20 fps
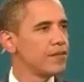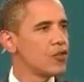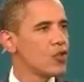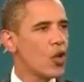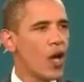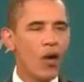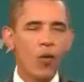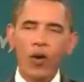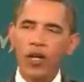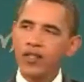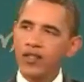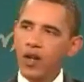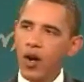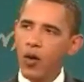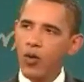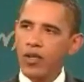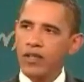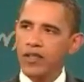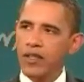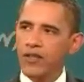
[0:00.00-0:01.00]
So I wasn't
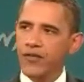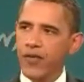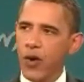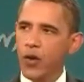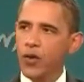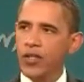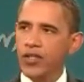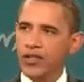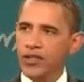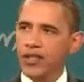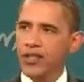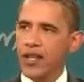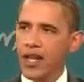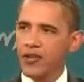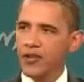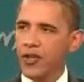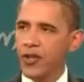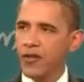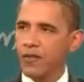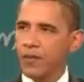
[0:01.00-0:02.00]
always as focused as I
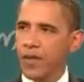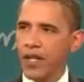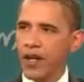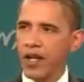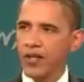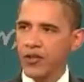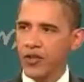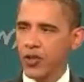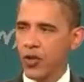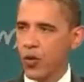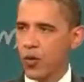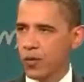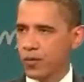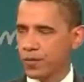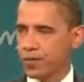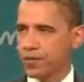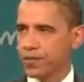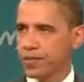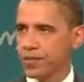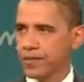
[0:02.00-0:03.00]
should have been on school,
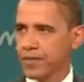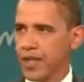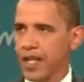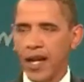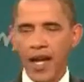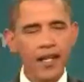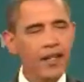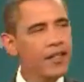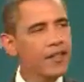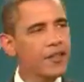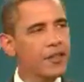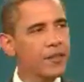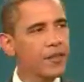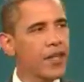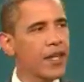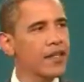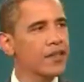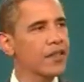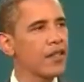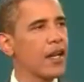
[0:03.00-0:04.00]
and I did some
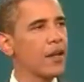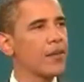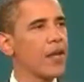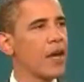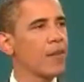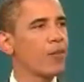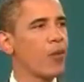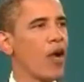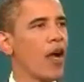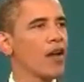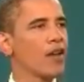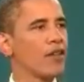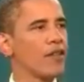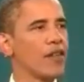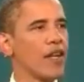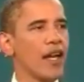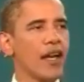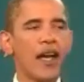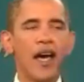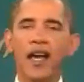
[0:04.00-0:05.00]
things that I'm not proud of,
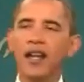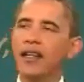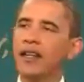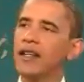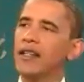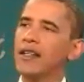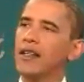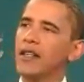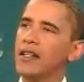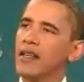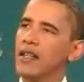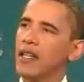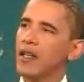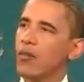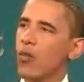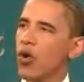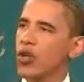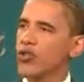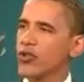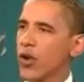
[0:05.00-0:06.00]
and I got in
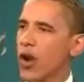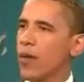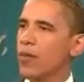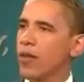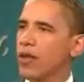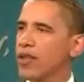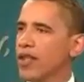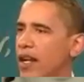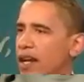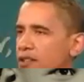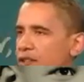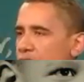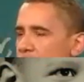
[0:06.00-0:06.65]
more trouble than I